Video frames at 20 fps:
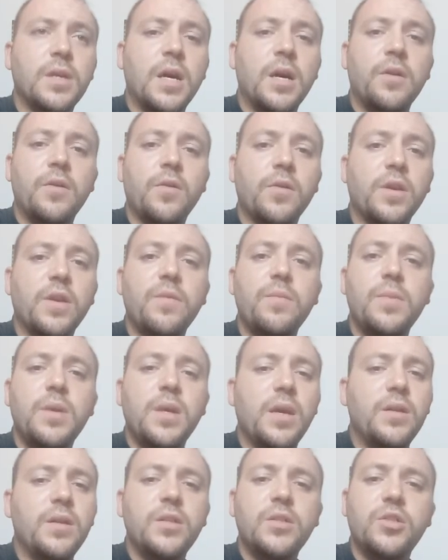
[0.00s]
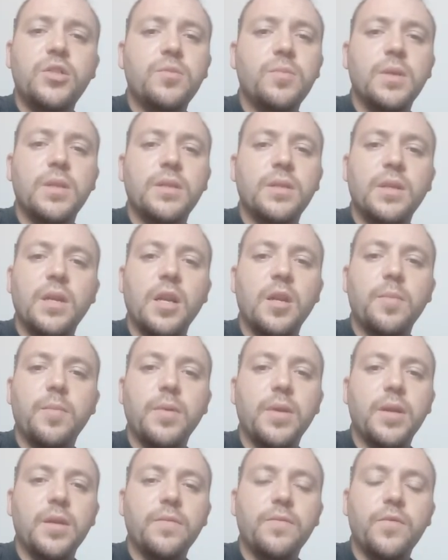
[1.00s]
I don't know. Give me an instrument and I'll
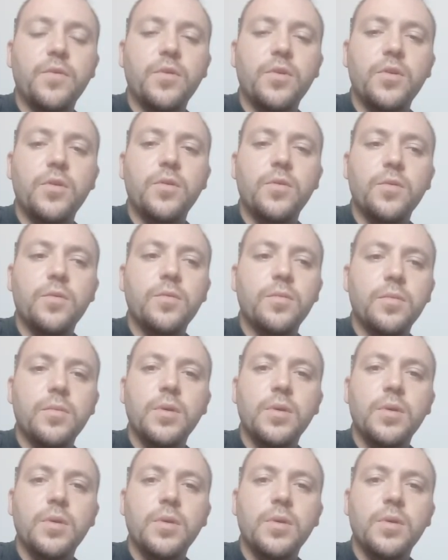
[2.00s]
play it for you,